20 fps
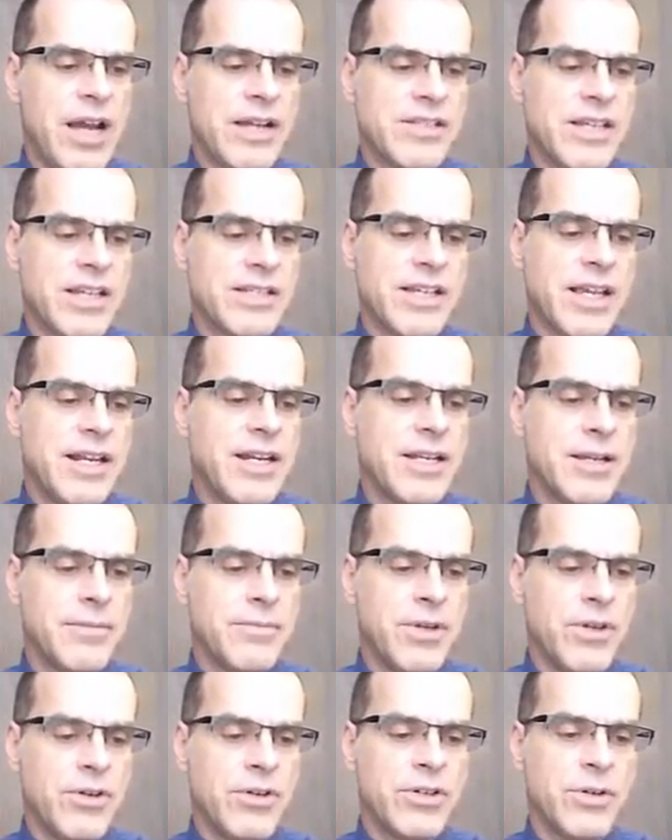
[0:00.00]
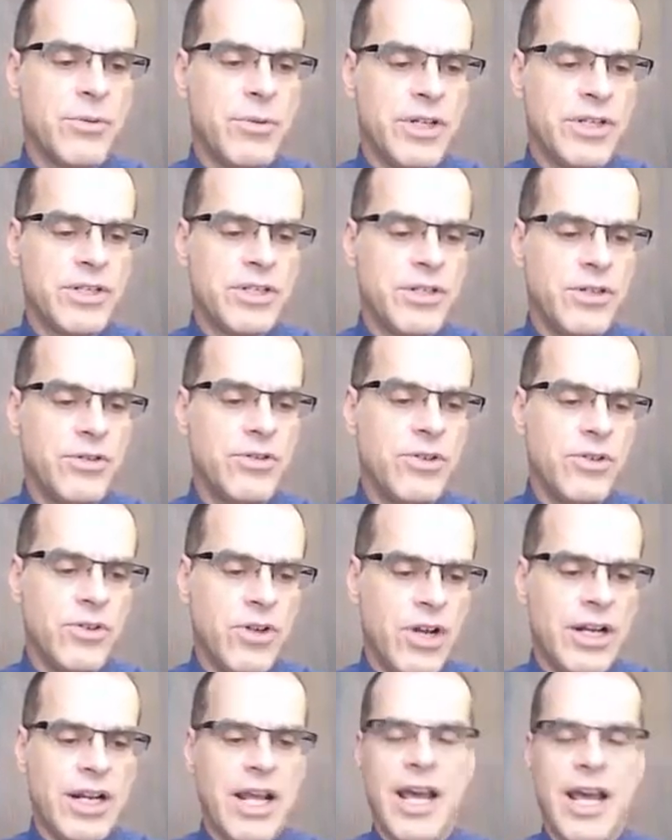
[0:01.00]
to access any computer to which you
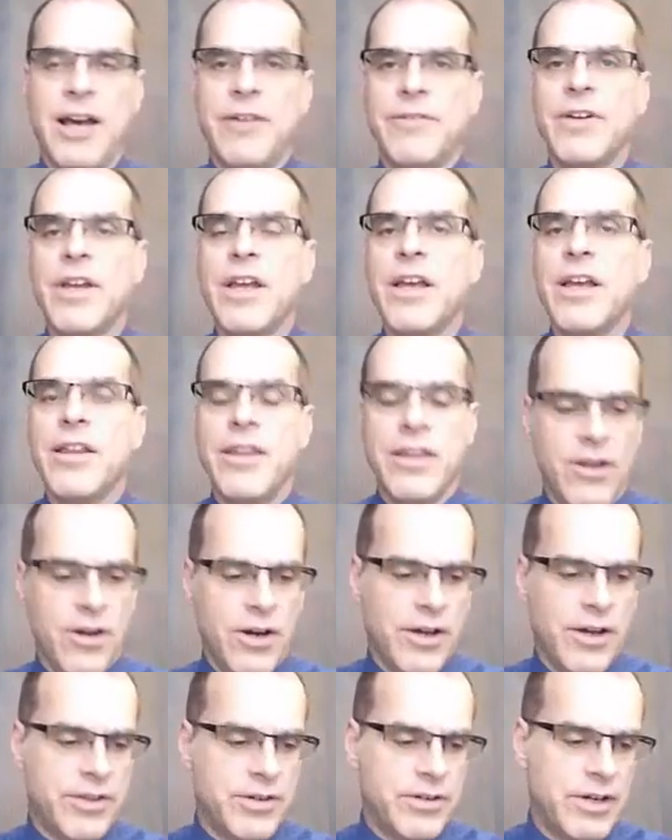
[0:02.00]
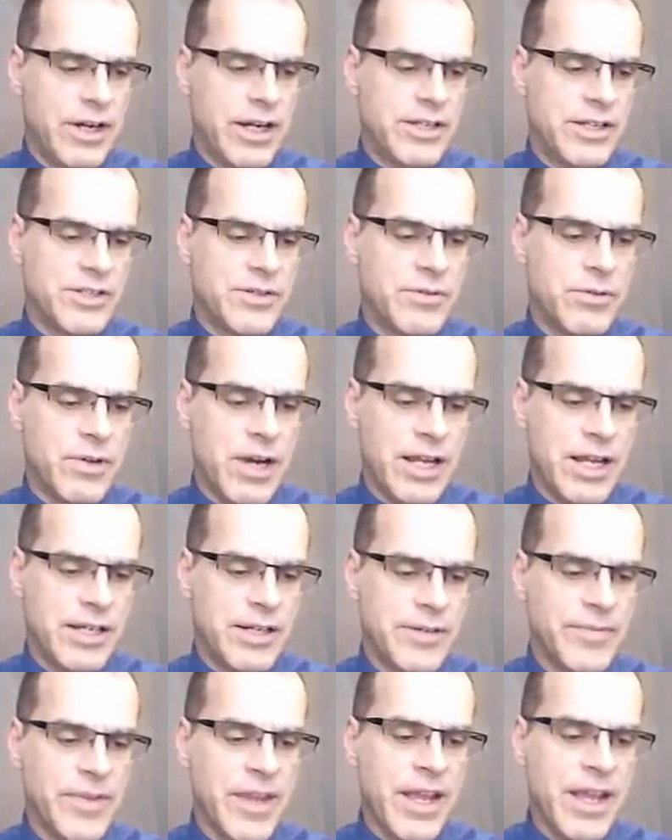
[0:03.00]
do not have the authorized
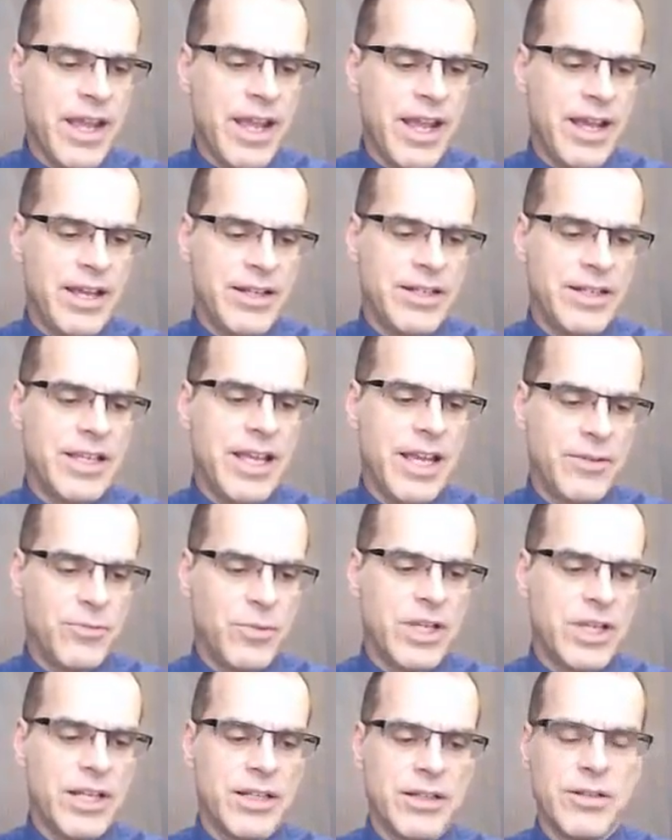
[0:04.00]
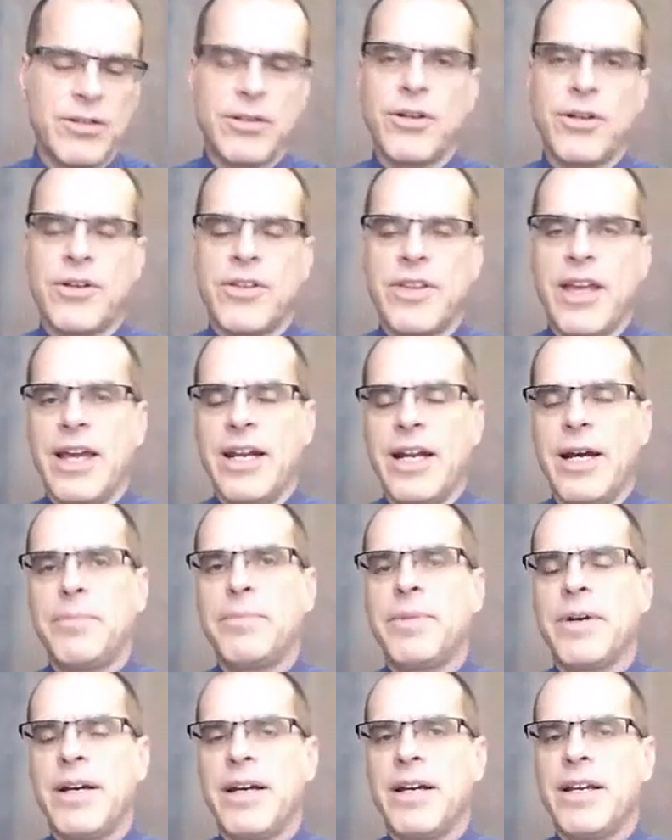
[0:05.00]
right. And again, we can look that
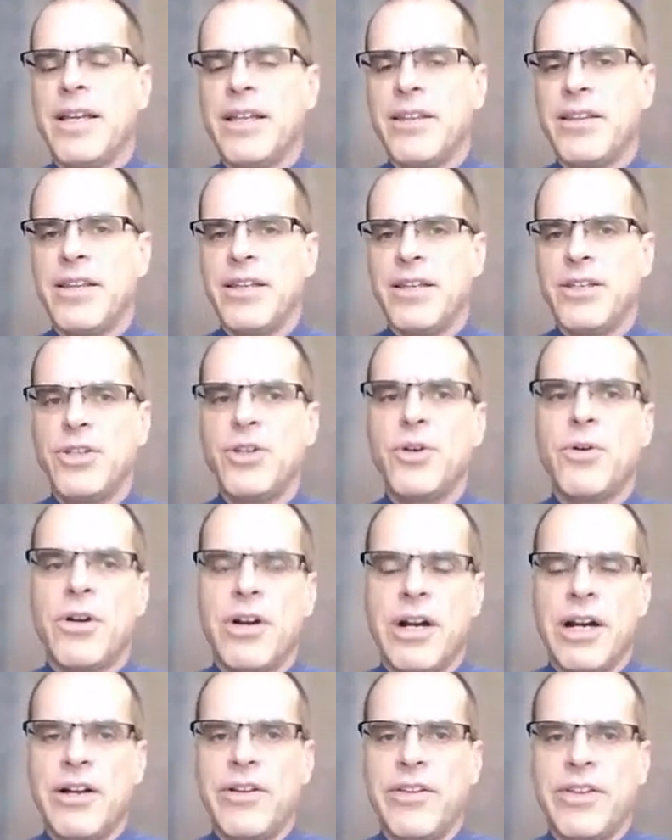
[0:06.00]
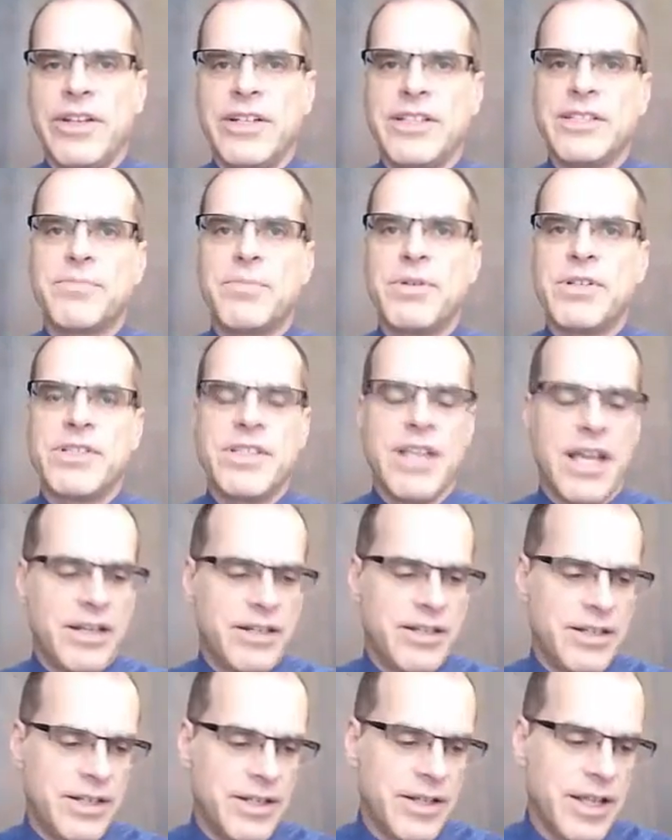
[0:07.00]
up in the URL that is
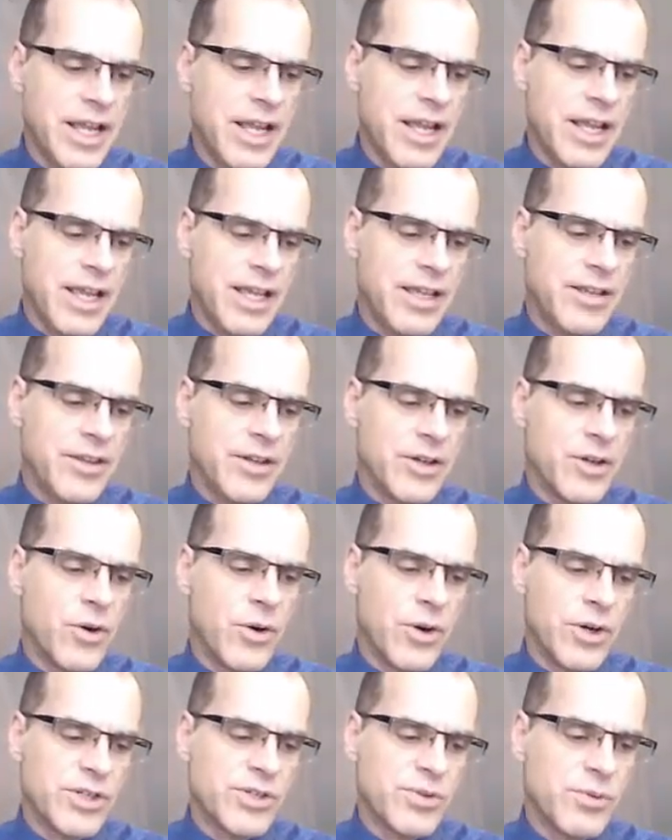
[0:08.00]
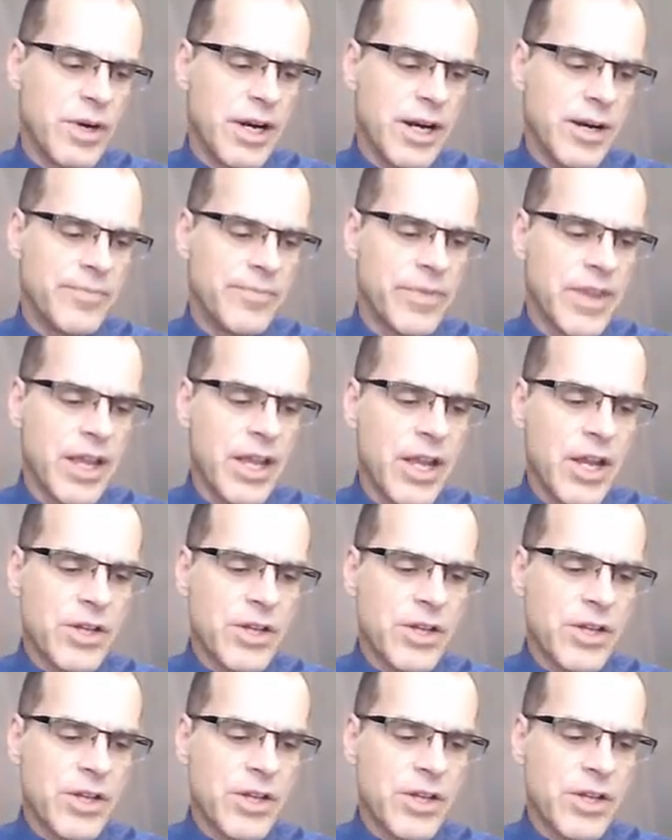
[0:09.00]
presented in the courseware.